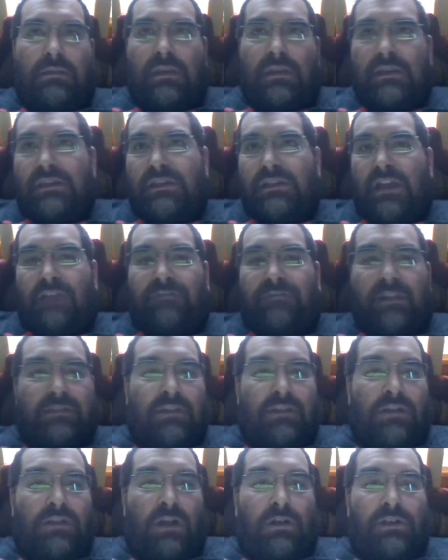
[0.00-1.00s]
stuff like
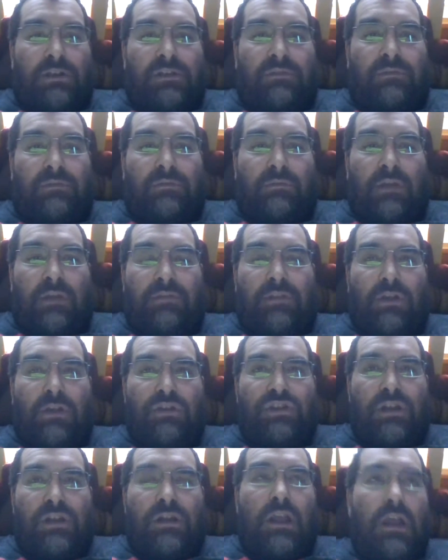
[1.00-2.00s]
the Daughters of the
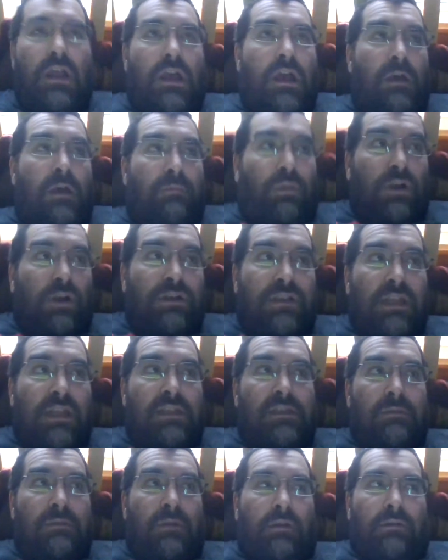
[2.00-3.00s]
Revolution,
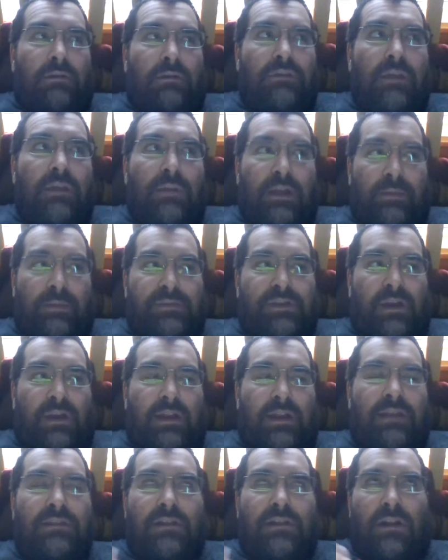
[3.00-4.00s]
Daughters
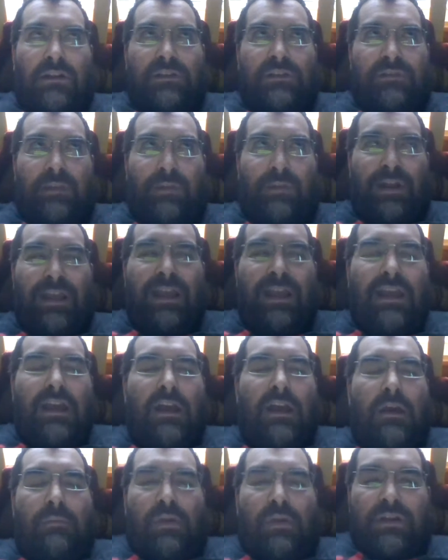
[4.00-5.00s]
of Liberty,
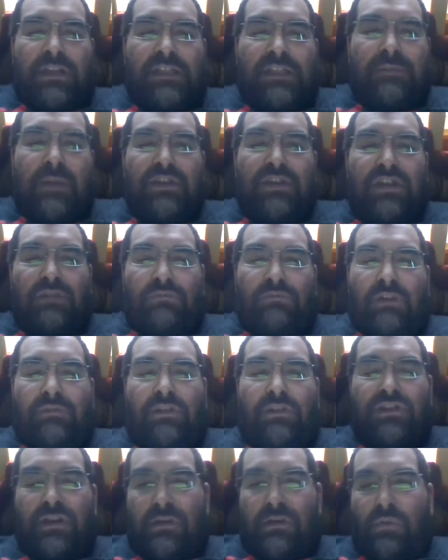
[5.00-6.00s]
participation in
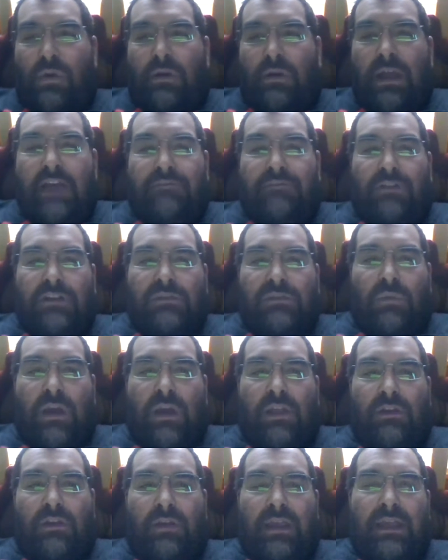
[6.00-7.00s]
revolutionary war efforts,
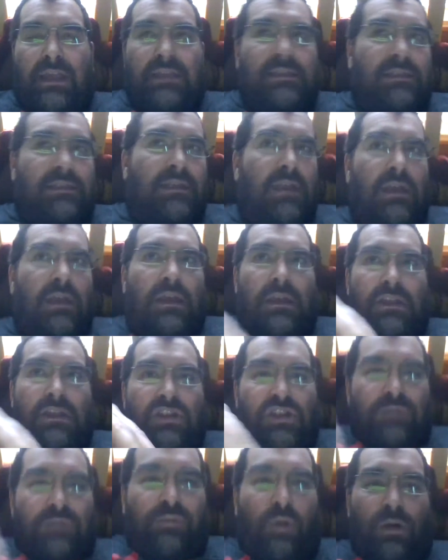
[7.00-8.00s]
whether it's
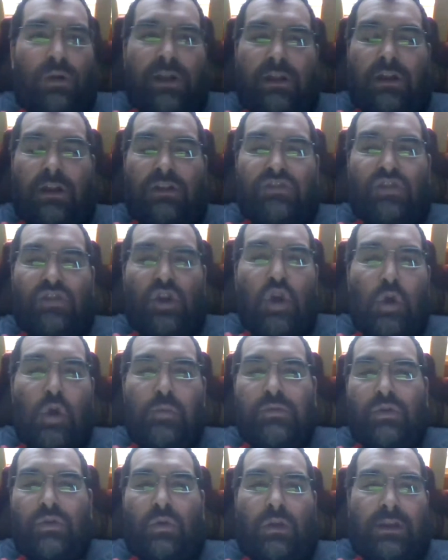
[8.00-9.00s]
supporting our
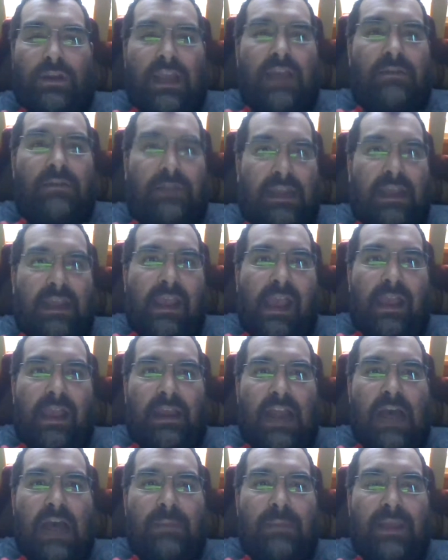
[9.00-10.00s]
troops or, again, taking
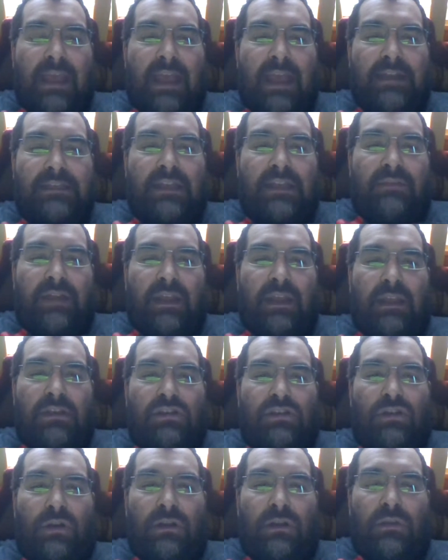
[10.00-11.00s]
economic activity during